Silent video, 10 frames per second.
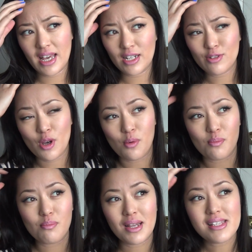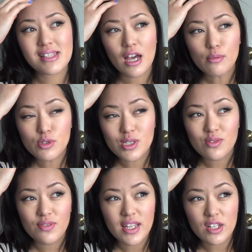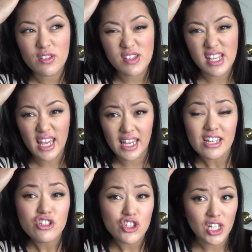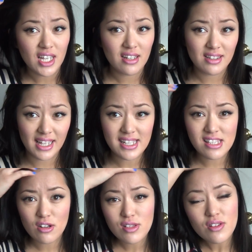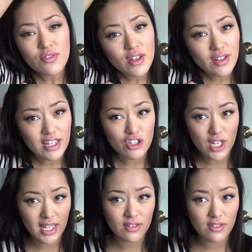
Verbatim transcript: know, my scalp just feels itchy. Like it starts to feel itchy. I